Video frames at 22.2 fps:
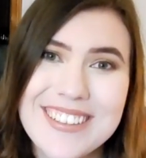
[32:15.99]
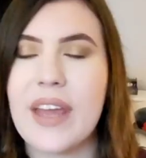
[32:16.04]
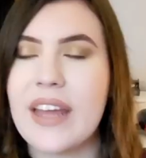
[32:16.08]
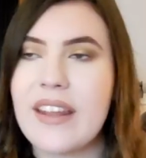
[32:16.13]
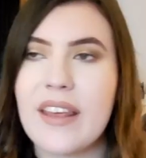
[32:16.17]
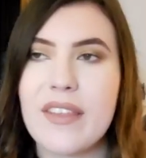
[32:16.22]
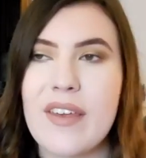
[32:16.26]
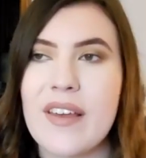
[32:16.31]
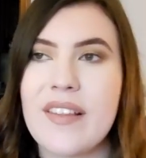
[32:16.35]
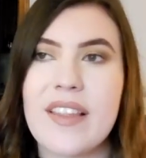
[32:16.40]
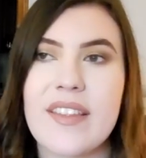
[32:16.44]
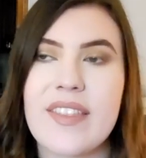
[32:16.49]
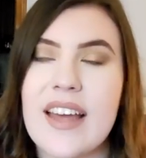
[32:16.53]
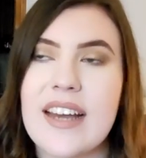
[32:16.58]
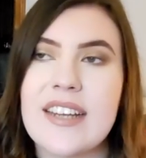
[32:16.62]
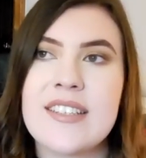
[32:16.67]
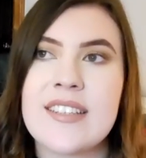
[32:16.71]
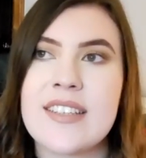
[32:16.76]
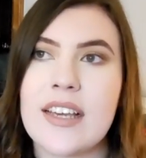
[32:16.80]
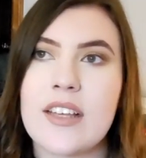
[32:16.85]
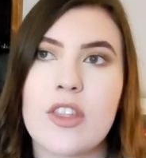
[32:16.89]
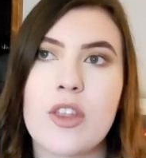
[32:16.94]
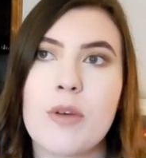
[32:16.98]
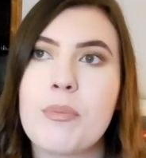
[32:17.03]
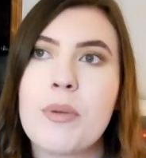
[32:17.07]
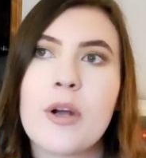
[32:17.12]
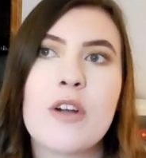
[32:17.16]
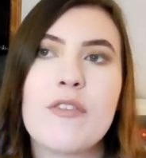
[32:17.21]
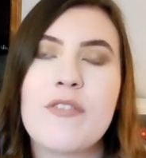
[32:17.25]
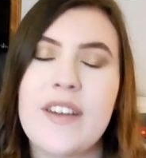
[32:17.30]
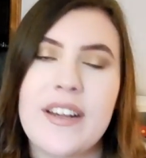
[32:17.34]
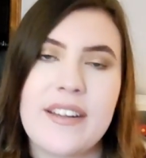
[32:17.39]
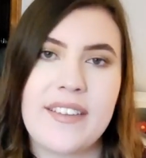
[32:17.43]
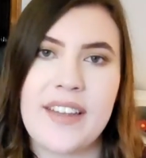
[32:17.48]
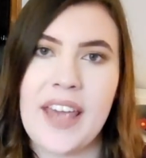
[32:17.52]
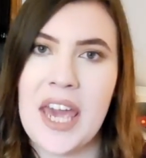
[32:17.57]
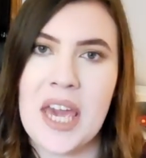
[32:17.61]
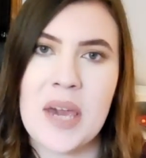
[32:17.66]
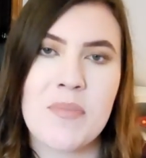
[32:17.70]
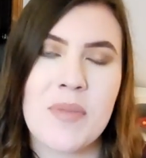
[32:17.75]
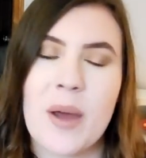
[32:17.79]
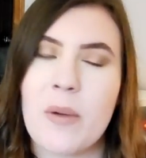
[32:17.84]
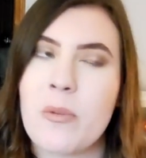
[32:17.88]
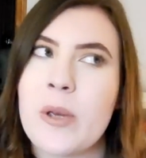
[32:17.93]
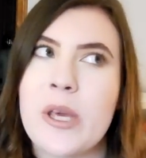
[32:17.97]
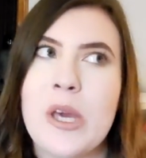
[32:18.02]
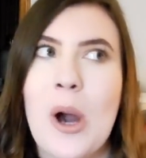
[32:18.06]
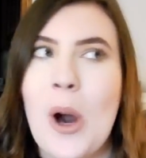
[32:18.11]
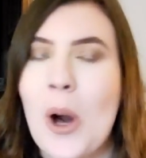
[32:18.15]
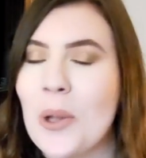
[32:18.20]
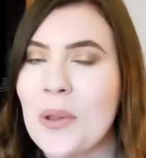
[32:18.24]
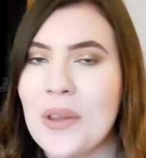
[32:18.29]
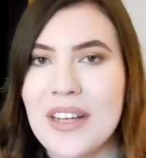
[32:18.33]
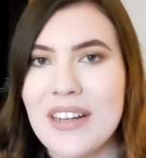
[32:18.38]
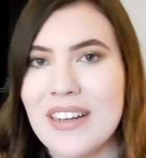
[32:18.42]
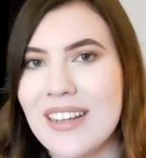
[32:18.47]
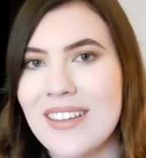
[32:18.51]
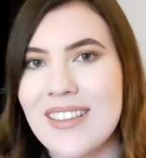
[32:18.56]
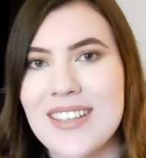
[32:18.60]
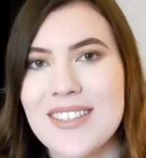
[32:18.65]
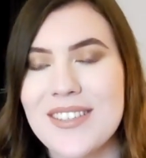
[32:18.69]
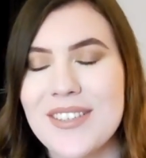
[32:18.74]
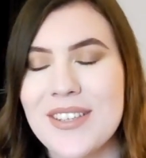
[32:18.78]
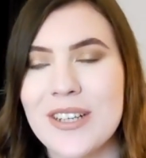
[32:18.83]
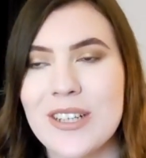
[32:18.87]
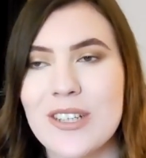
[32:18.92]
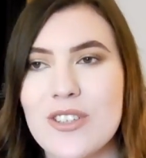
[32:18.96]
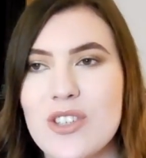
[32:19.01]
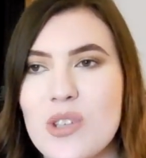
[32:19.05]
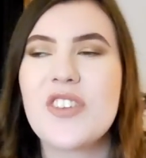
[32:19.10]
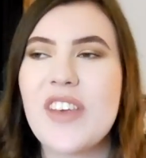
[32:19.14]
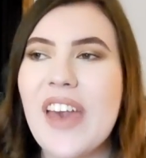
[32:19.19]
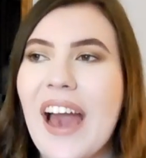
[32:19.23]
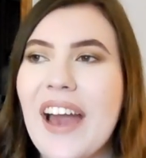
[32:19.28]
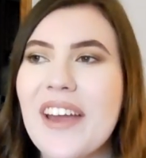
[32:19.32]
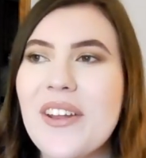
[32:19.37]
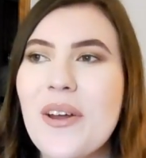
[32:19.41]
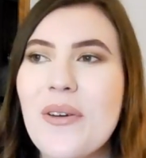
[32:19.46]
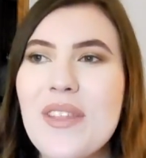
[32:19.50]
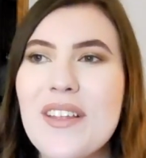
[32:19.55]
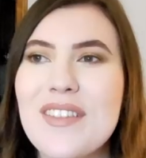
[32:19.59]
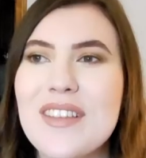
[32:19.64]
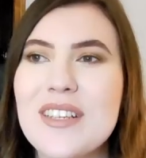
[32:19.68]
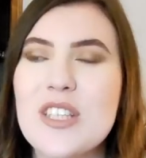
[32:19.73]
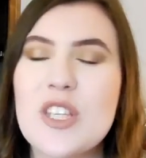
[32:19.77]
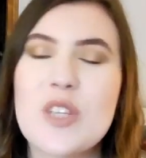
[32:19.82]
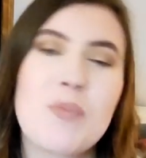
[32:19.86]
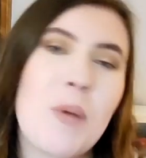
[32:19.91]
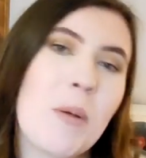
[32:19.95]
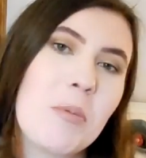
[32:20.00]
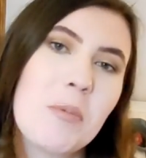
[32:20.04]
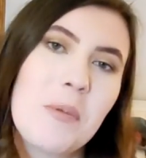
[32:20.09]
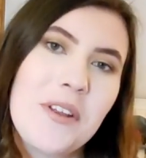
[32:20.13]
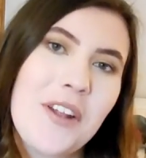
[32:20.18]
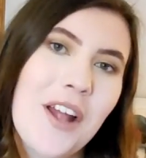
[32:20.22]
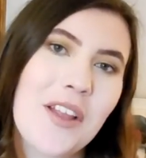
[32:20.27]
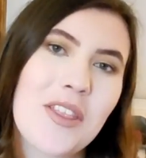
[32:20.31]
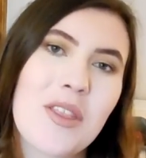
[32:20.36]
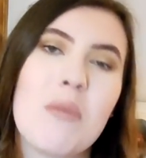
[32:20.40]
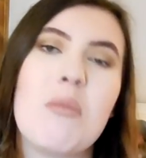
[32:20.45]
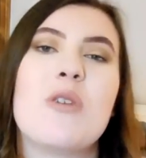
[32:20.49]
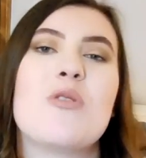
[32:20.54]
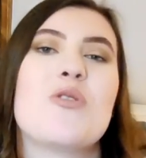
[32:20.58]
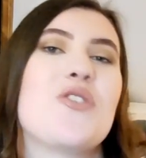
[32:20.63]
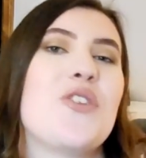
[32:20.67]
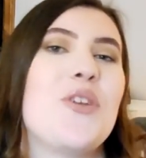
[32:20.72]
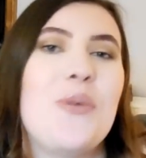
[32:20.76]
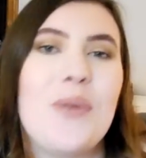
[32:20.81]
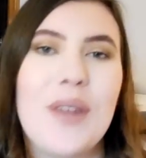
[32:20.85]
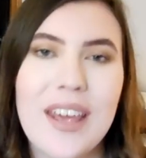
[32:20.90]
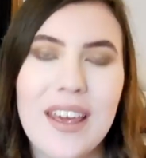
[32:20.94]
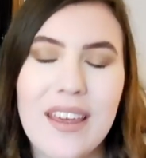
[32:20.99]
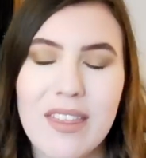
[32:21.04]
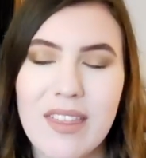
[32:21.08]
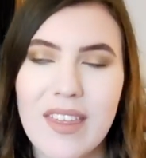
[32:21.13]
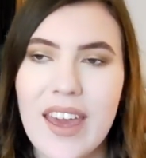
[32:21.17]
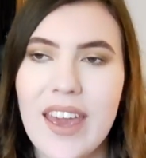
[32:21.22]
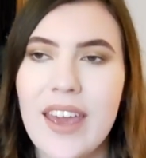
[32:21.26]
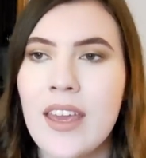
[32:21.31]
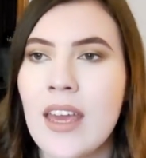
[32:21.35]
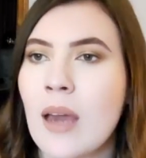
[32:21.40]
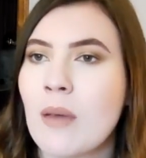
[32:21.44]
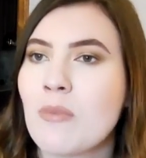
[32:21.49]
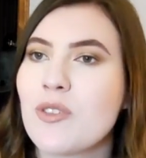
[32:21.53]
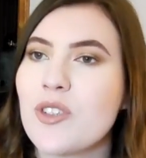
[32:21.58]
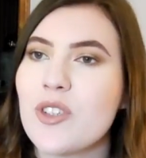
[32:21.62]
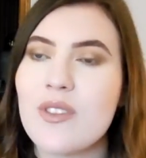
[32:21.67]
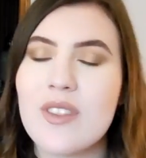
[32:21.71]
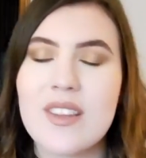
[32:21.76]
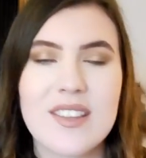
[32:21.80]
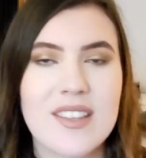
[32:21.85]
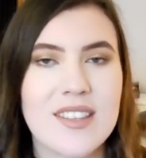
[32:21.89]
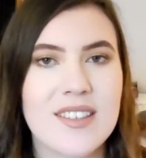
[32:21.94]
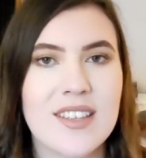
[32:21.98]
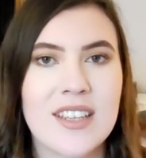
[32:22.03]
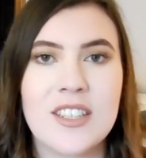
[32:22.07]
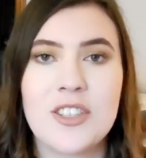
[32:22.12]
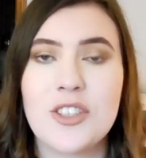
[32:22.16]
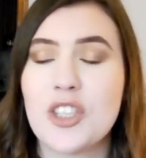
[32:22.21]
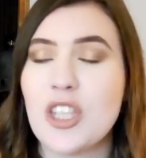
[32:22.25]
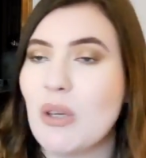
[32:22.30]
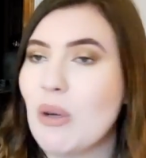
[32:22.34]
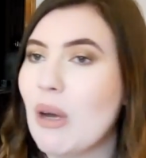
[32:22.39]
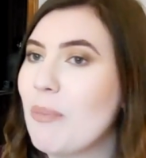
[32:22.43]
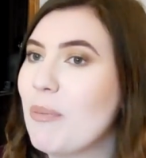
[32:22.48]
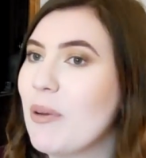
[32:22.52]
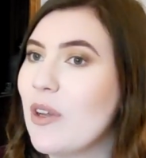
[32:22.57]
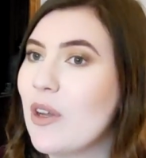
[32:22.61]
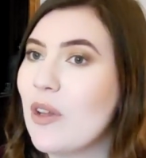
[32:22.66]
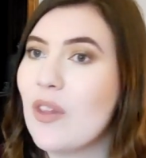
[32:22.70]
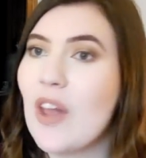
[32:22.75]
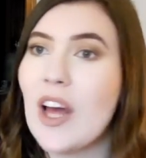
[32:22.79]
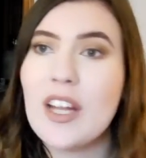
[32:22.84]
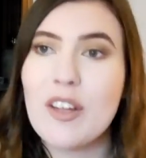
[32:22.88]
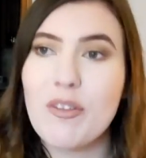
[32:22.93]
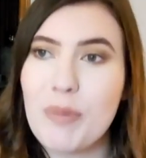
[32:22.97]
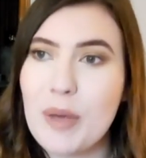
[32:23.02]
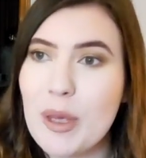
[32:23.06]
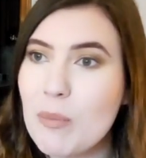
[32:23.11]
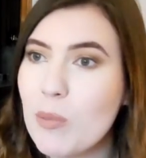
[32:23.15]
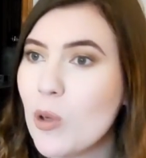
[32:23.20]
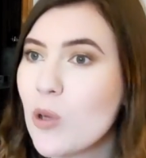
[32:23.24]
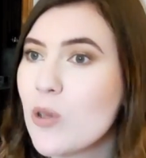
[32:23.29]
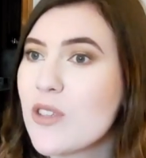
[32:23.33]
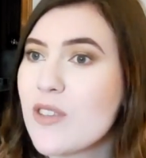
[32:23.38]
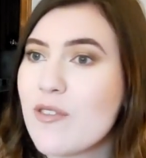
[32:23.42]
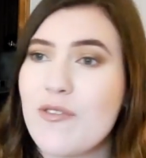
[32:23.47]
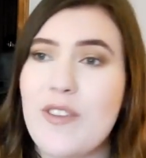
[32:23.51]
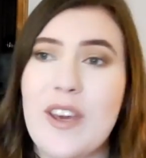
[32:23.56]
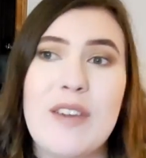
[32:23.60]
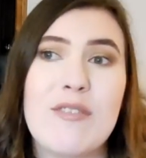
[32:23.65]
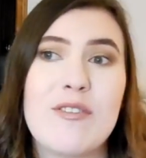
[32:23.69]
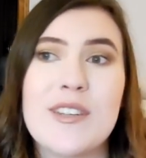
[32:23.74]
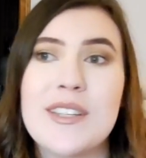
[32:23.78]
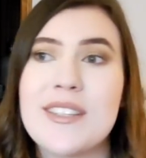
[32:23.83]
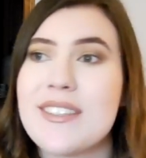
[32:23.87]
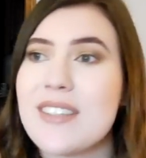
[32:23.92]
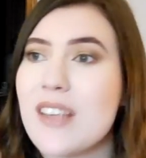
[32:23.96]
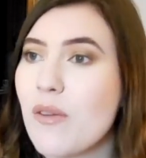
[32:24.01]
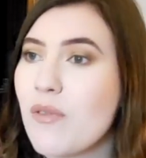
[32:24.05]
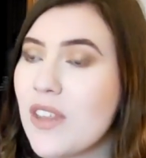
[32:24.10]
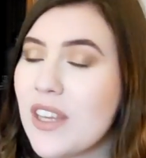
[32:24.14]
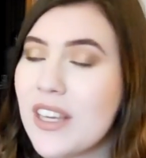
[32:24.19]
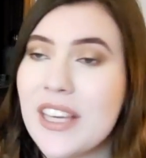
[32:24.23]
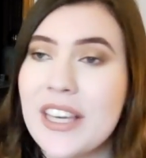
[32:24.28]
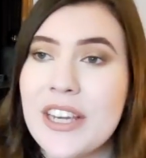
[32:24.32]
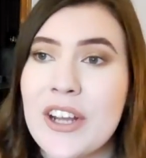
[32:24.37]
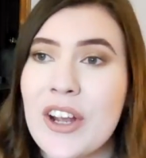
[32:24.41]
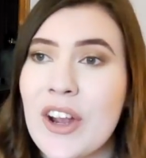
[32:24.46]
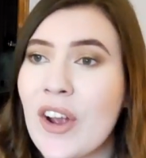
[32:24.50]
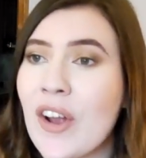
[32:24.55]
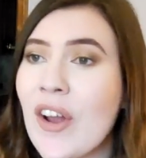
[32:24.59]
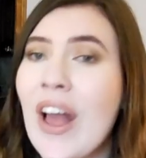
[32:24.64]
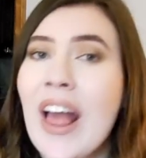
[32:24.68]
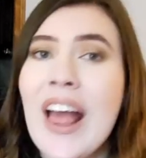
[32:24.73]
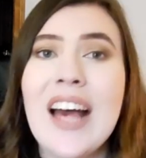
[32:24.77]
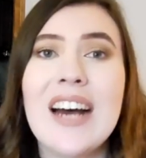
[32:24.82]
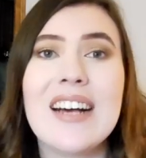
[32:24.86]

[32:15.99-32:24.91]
And I think that that is like the perfect game that we all needed this year. So yeah, I know that this is probably not the most unique thing. I'm sure this is going to show up in a lot of people's favorites of the year